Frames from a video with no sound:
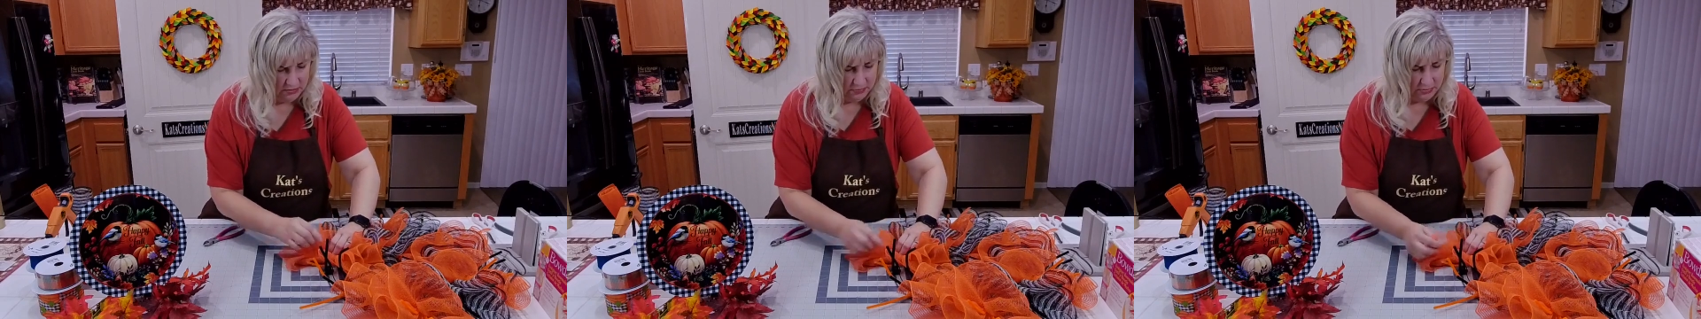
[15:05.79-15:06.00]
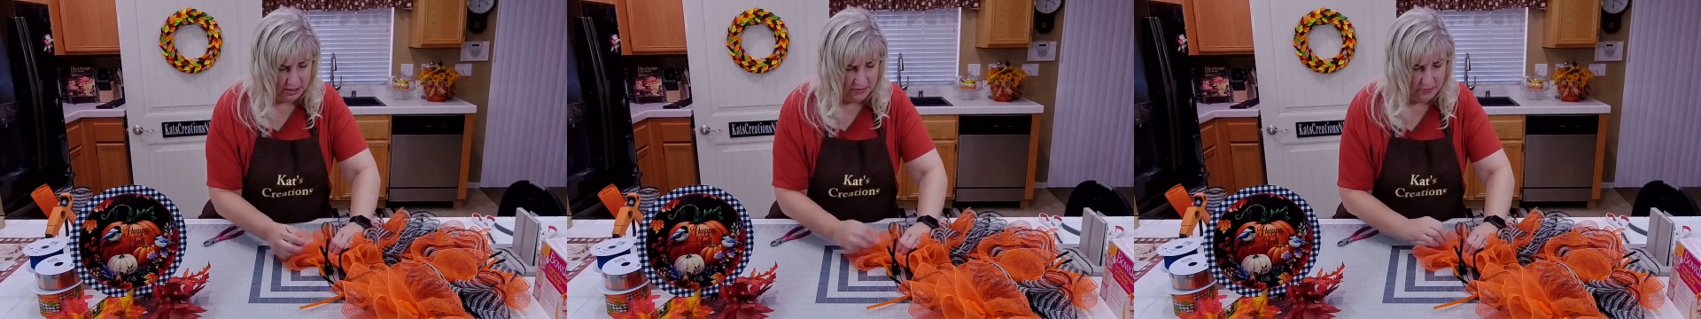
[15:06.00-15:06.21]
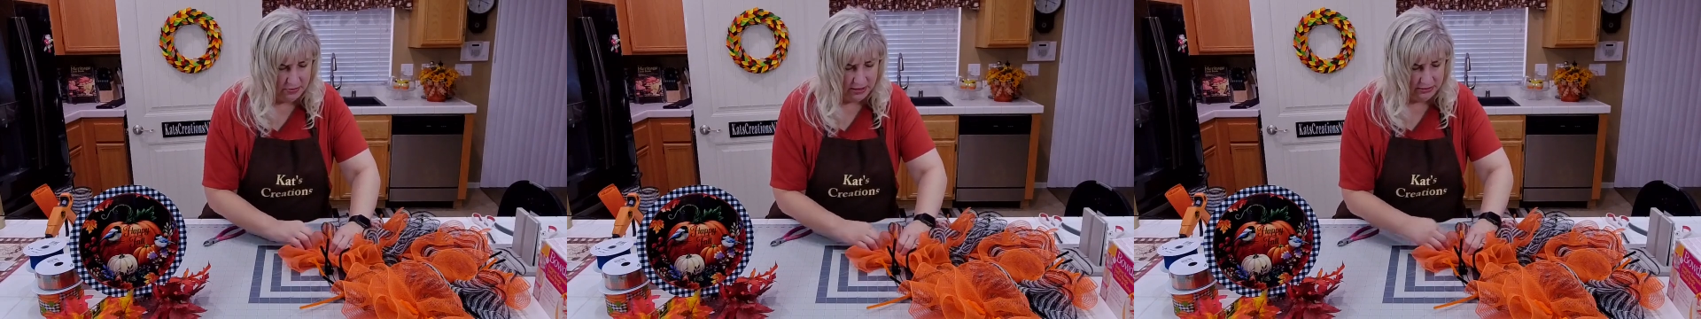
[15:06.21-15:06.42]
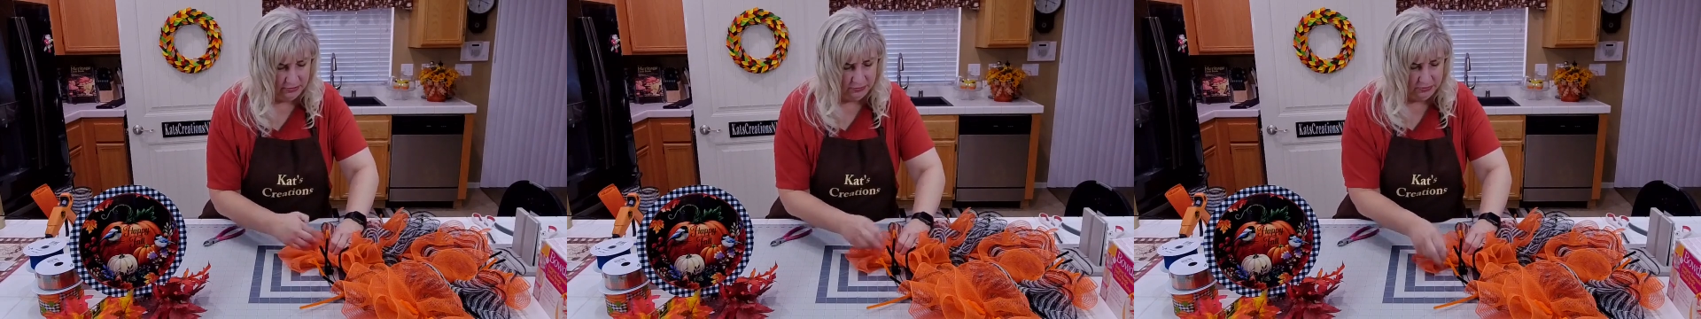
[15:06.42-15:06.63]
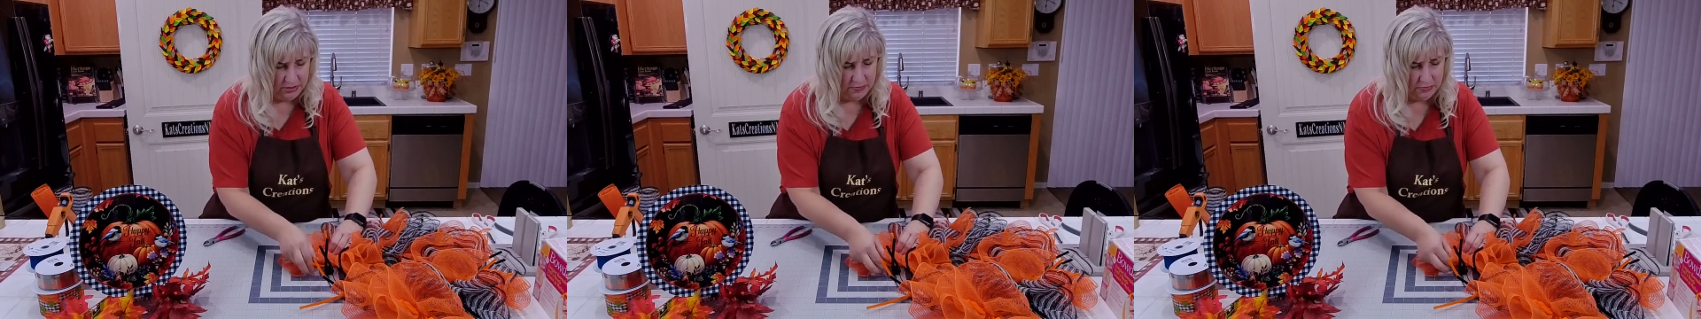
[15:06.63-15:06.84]
my
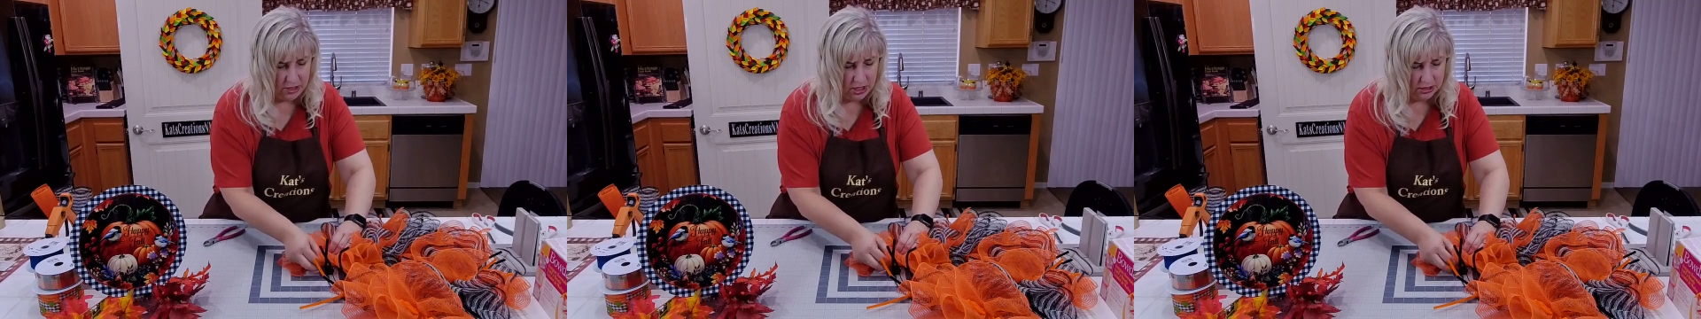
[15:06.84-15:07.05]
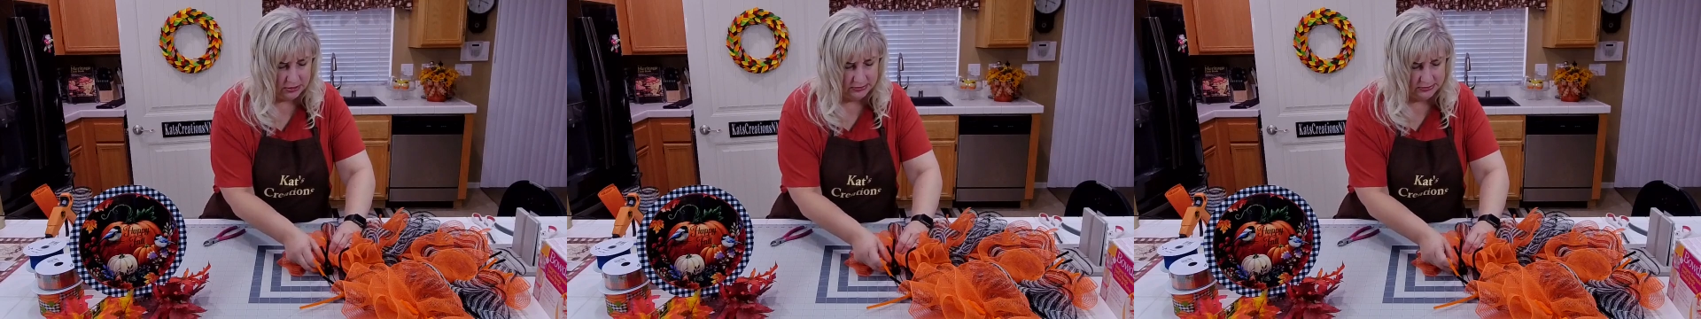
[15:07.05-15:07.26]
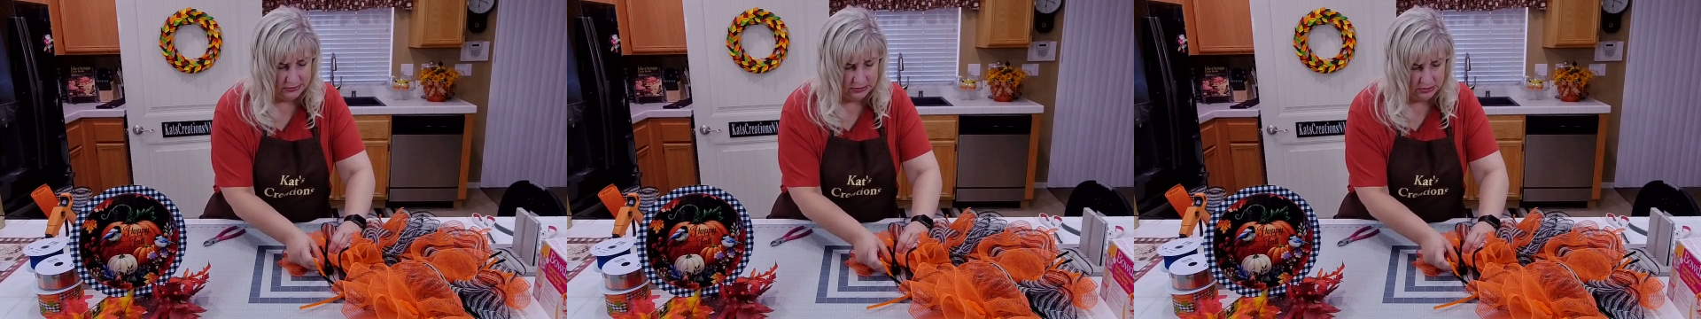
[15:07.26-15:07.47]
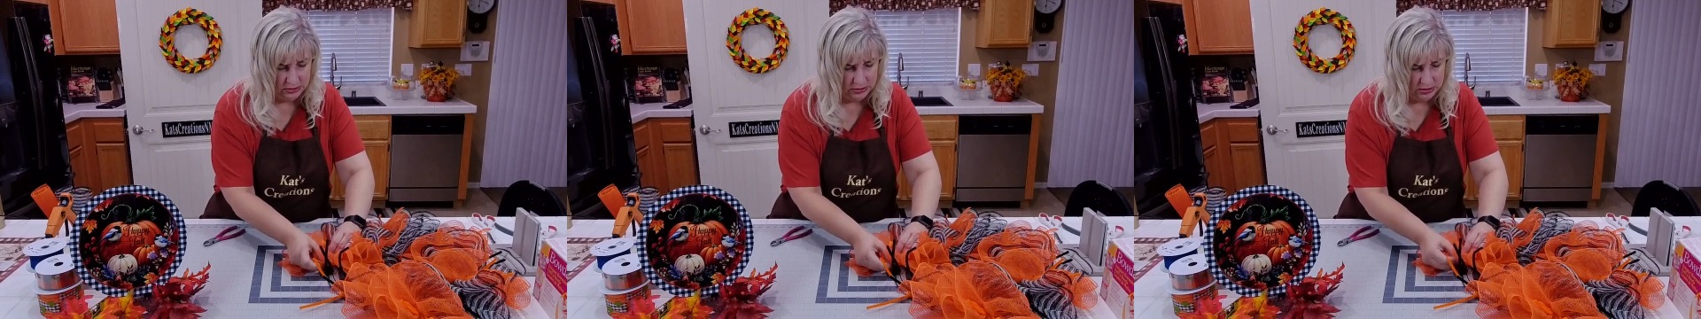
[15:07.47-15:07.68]
embellishment box.